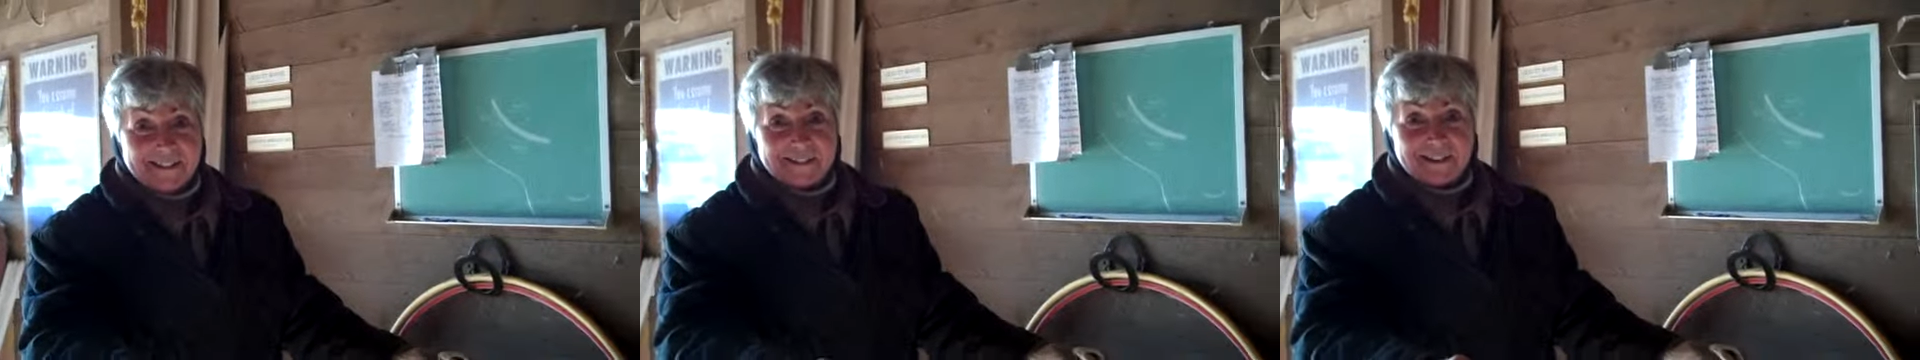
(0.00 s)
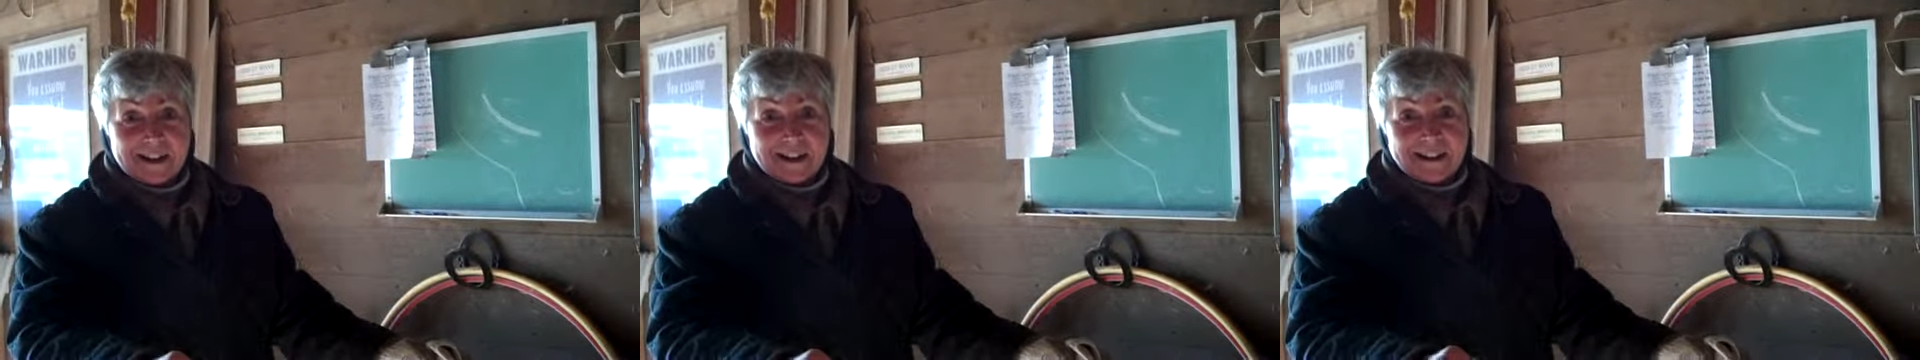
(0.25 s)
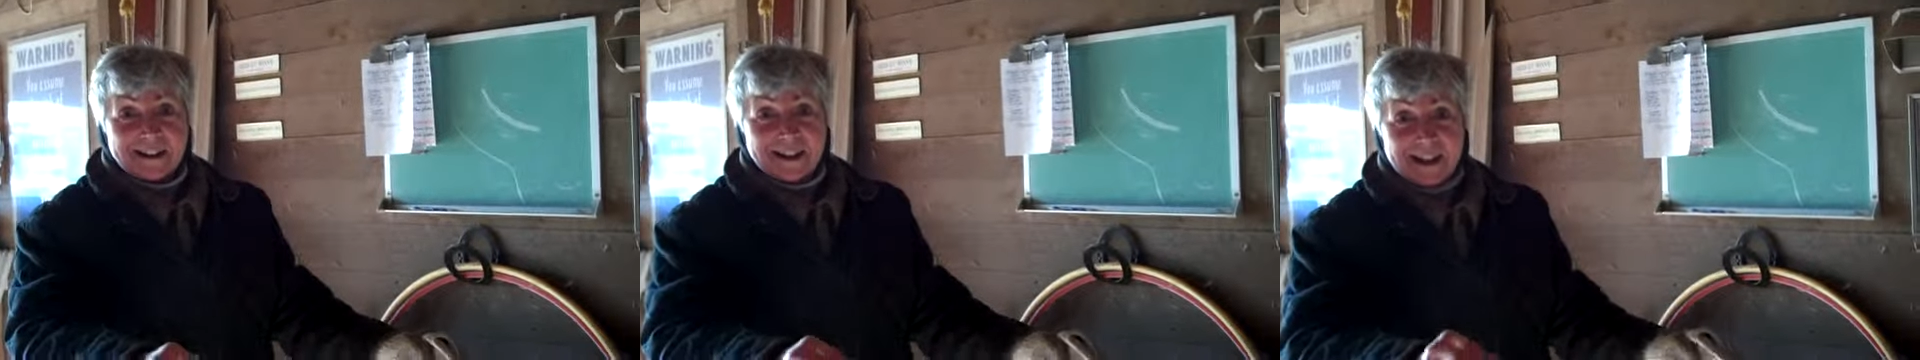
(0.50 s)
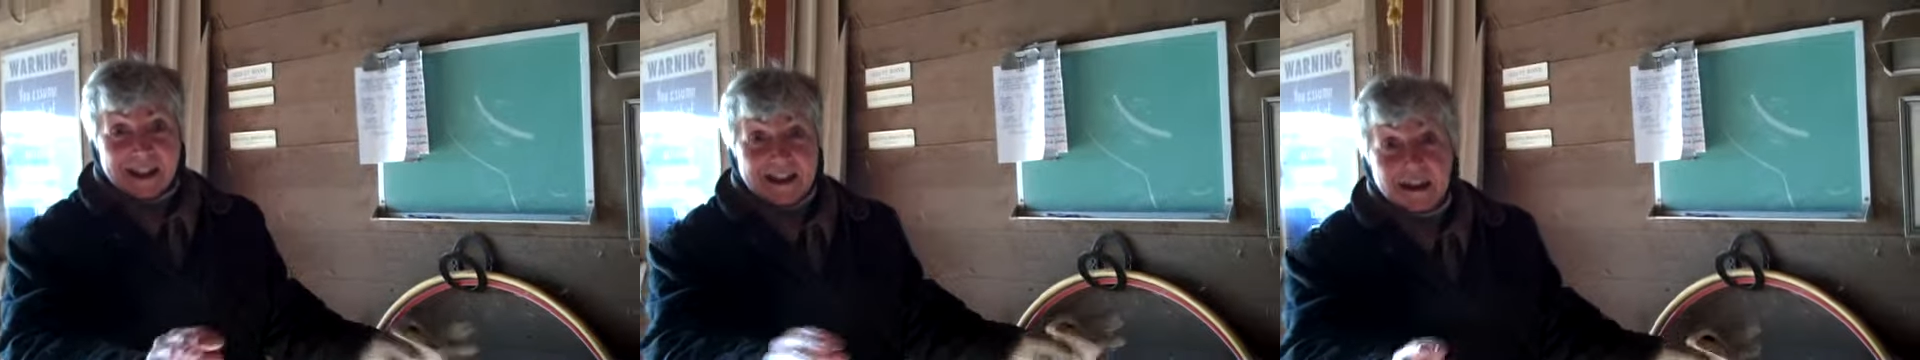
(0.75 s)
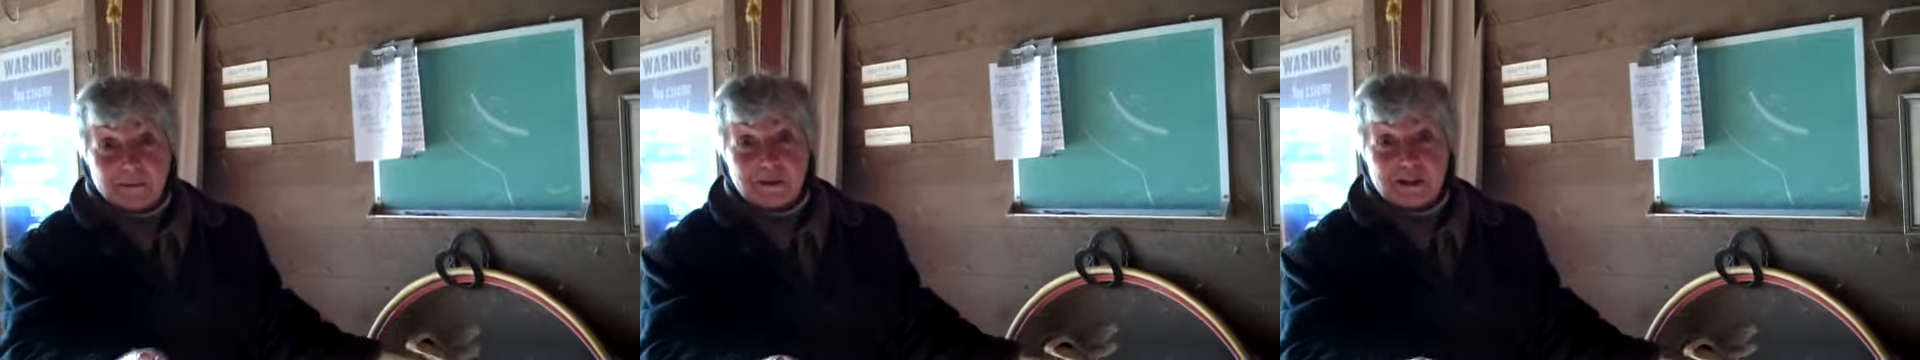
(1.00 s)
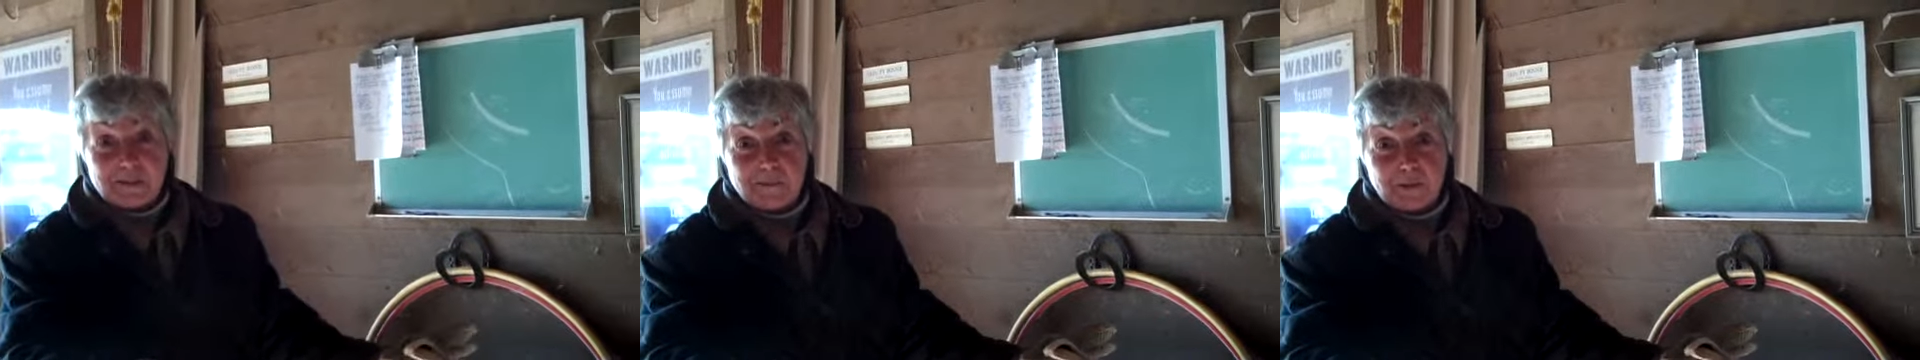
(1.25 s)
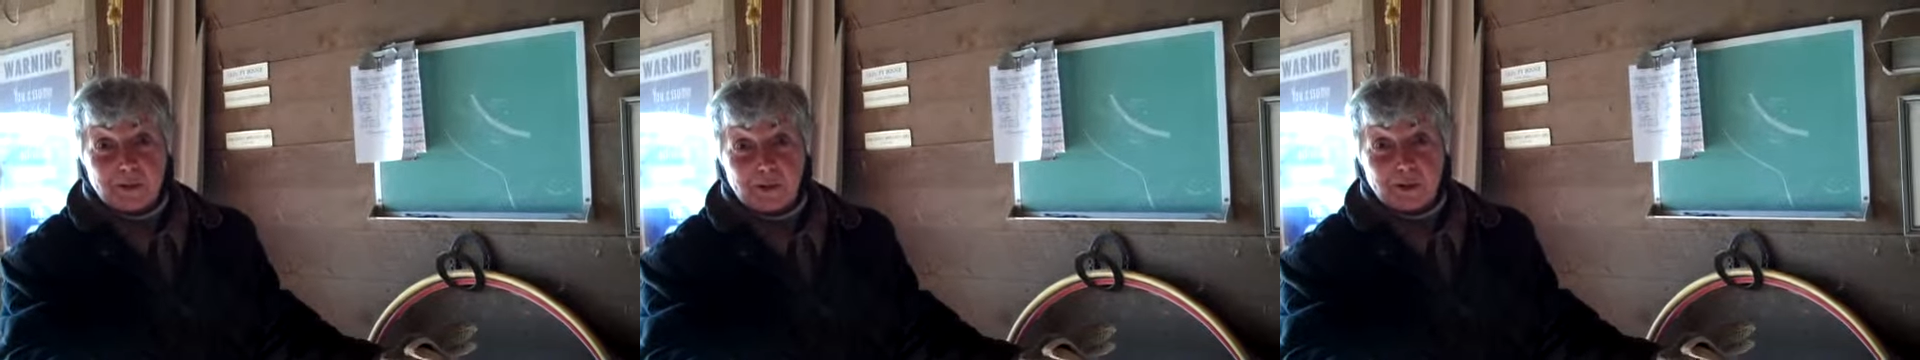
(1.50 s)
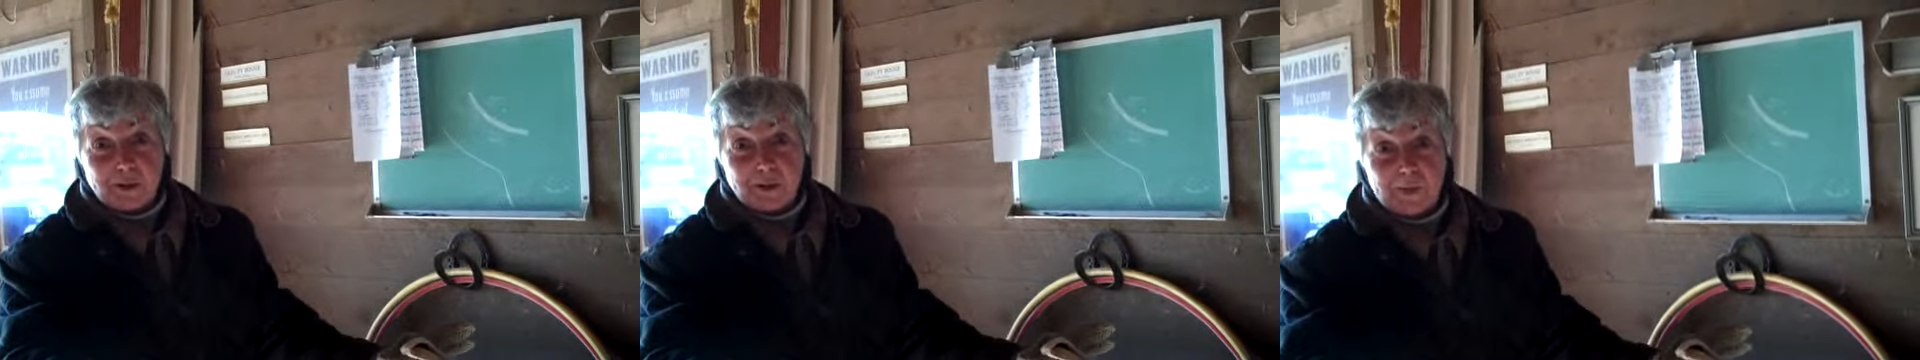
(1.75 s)
Okay? And that was the spook.
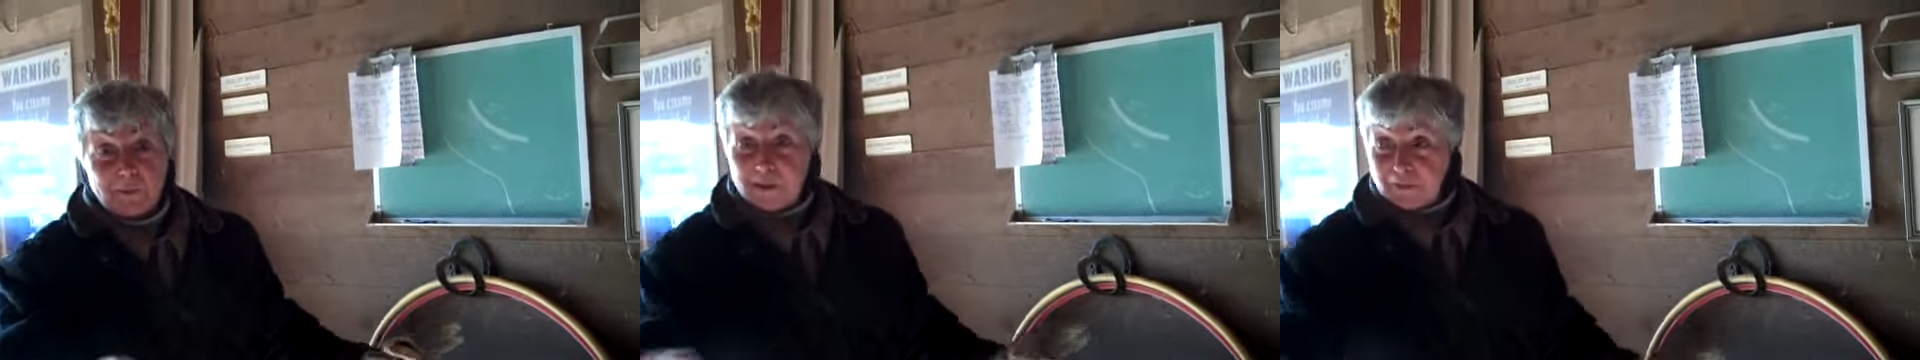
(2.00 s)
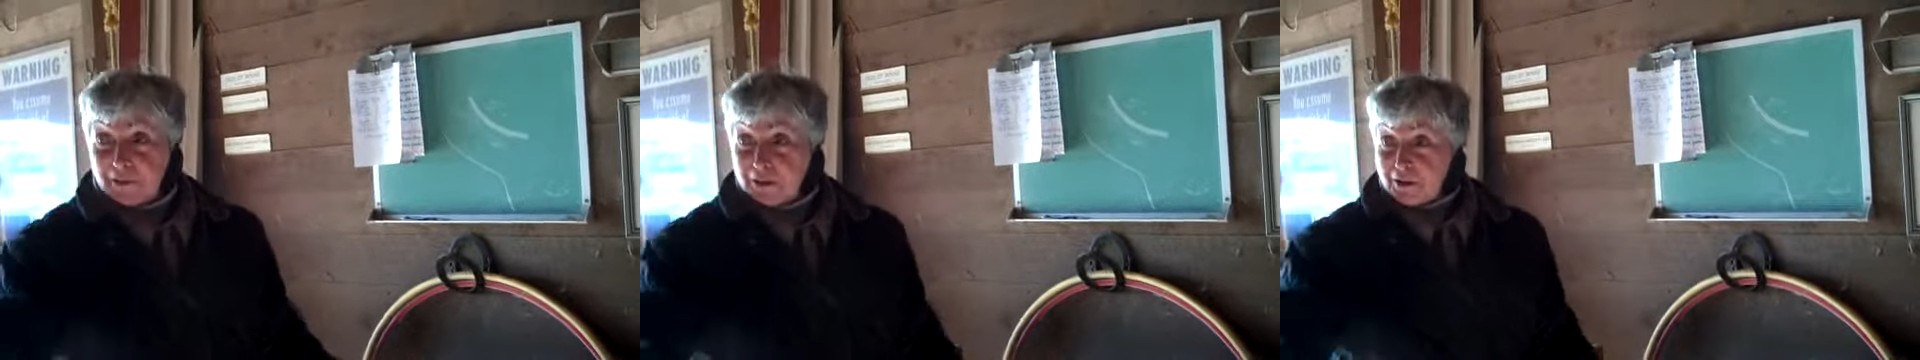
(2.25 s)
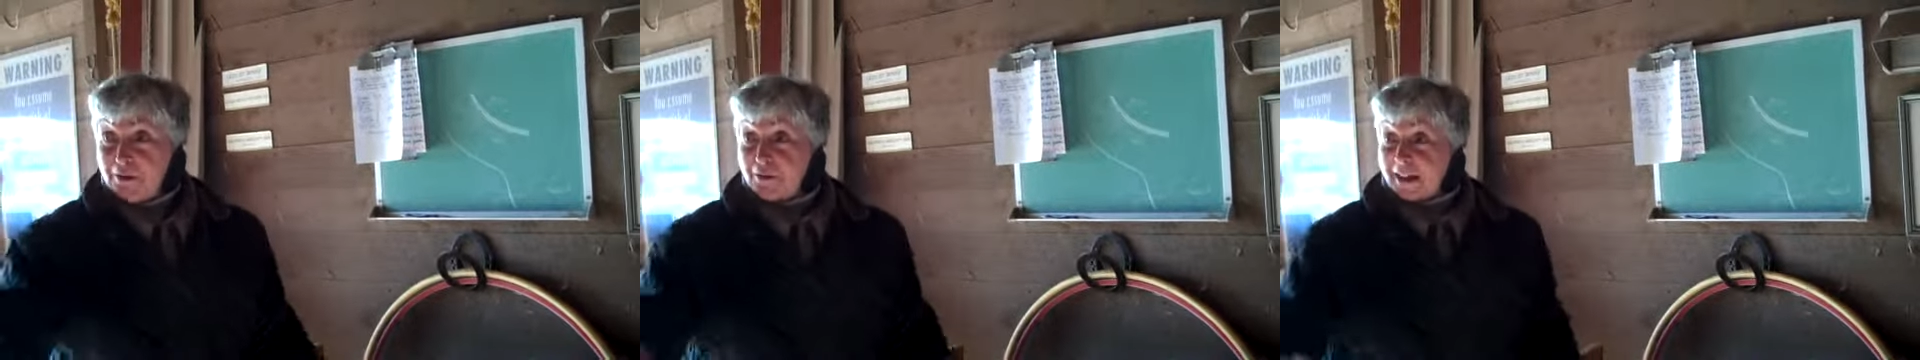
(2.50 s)
But if you knew